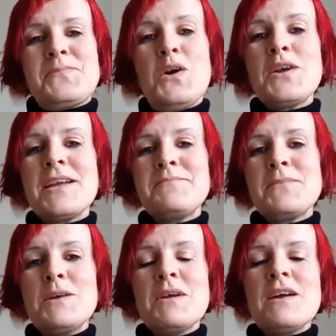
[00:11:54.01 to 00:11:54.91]
Okay,
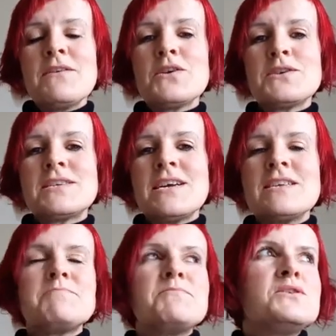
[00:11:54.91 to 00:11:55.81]
hope you're having a good day.
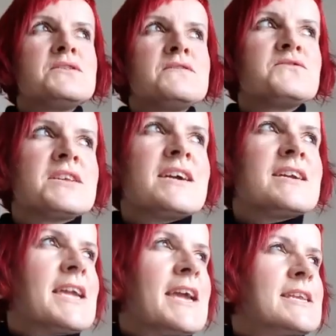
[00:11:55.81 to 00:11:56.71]
It's a beautiful day
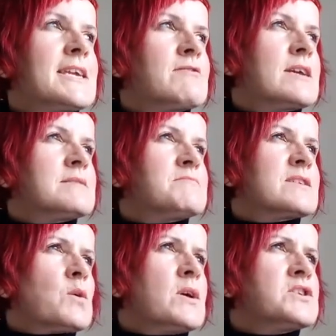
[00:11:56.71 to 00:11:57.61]
again here in Edinburgh. It's
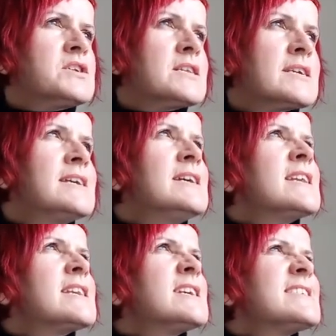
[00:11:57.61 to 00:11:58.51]
quite chilly,
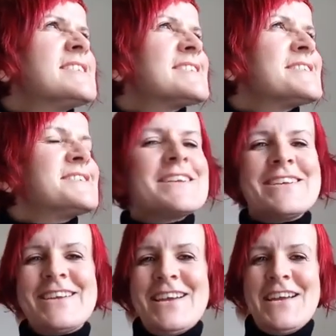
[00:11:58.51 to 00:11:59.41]
nice and
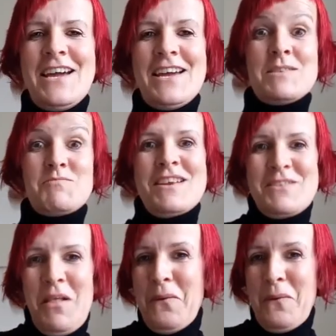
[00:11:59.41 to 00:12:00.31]
sunny.
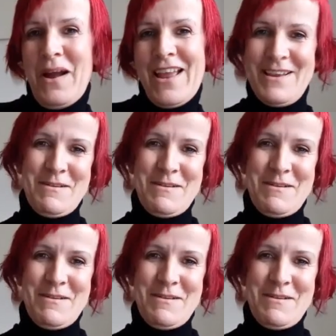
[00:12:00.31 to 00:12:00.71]
Spring's on the way.